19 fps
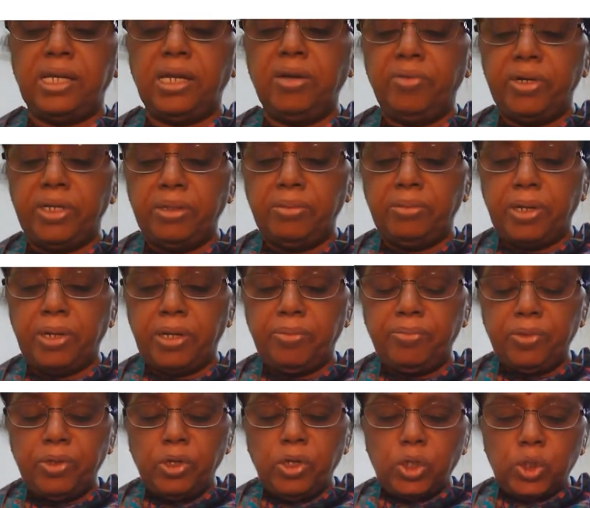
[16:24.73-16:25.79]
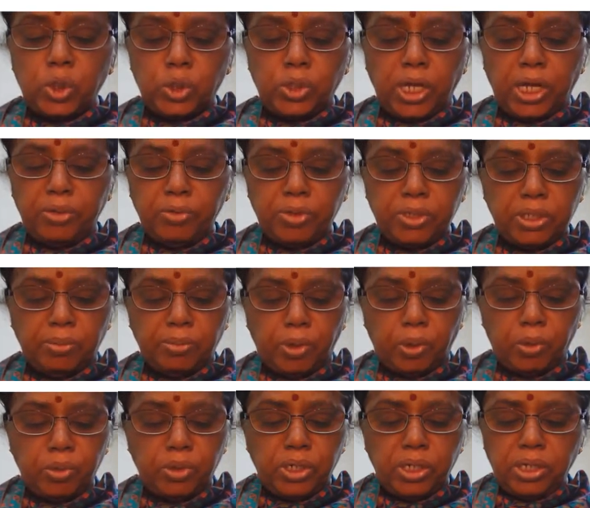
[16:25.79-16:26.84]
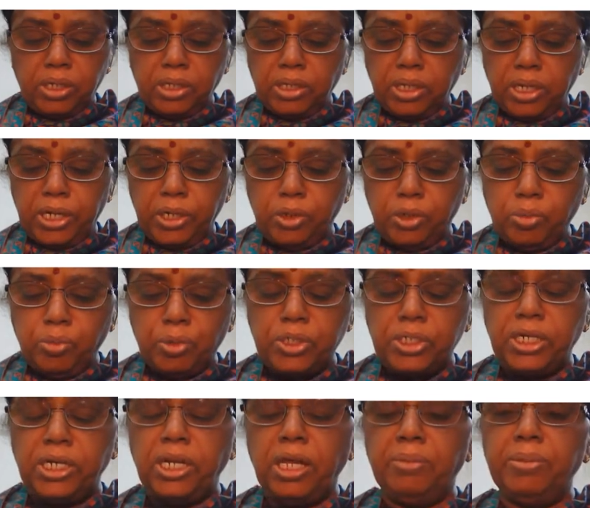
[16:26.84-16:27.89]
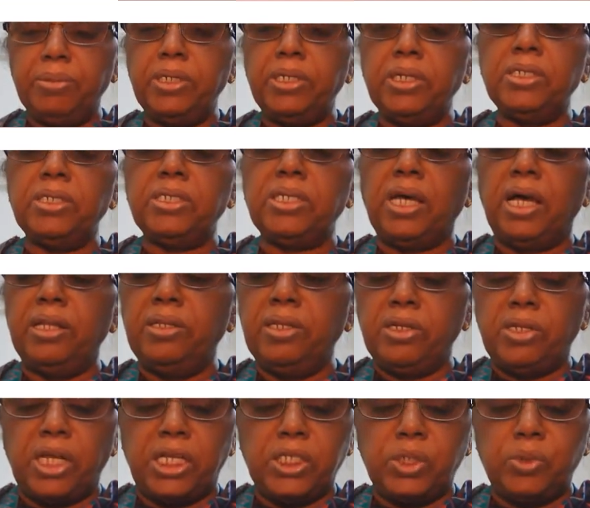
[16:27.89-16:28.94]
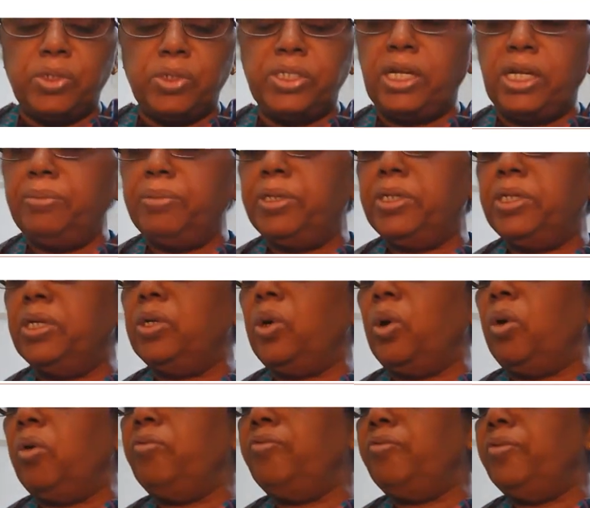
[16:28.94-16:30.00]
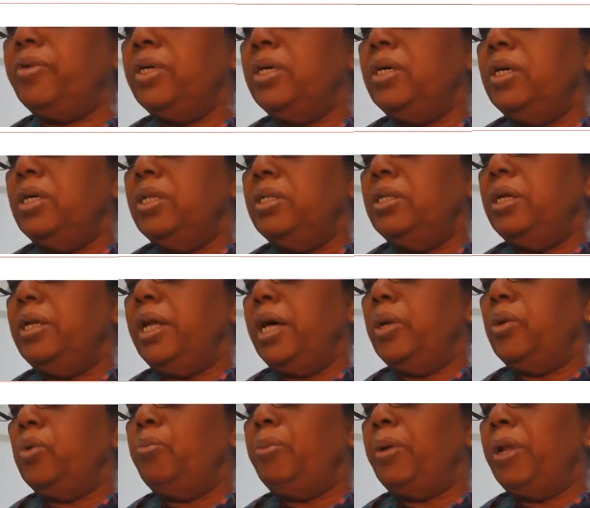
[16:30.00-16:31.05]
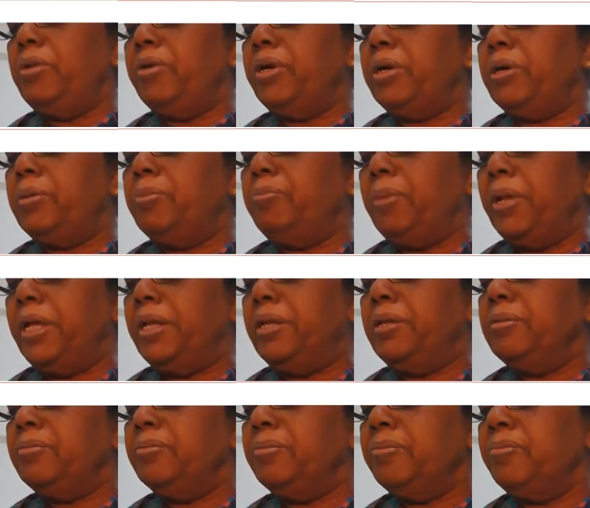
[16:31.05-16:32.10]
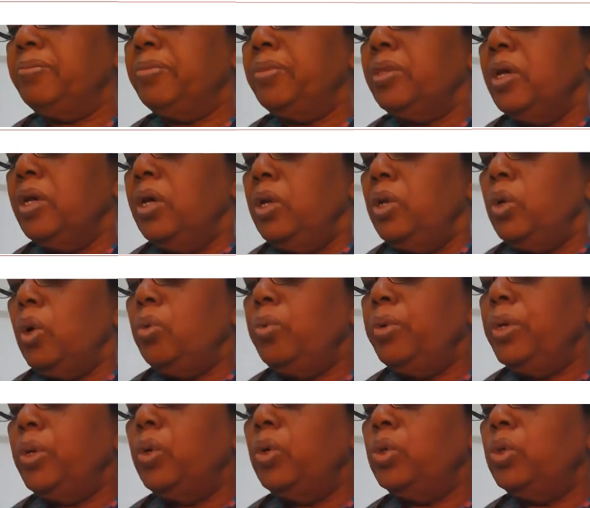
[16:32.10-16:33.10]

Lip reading: vertebra. So that was about the anteroposterior diameters and the transverse diameter of the narrow pelvic plane. Now we go